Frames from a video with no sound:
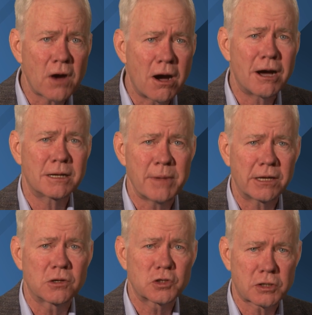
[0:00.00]

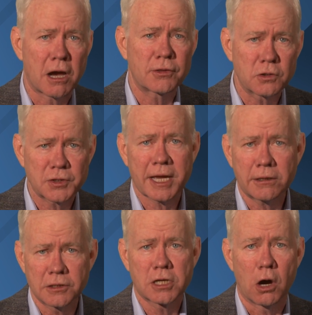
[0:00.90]
automakers saw their
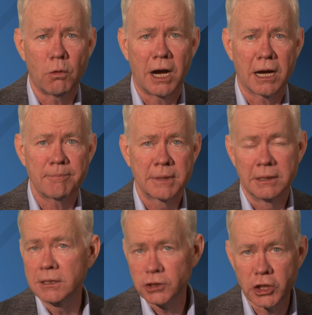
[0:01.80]
sales go up:
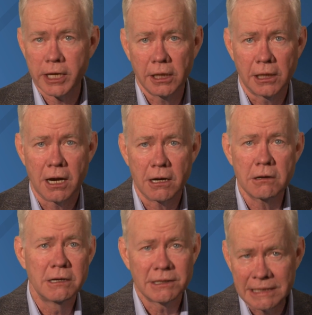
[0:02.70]
J L
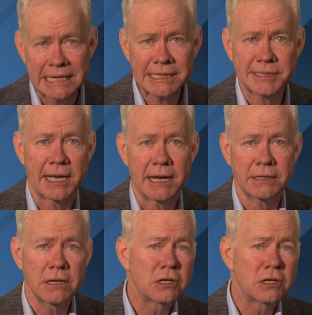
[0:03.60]
R, Nissan,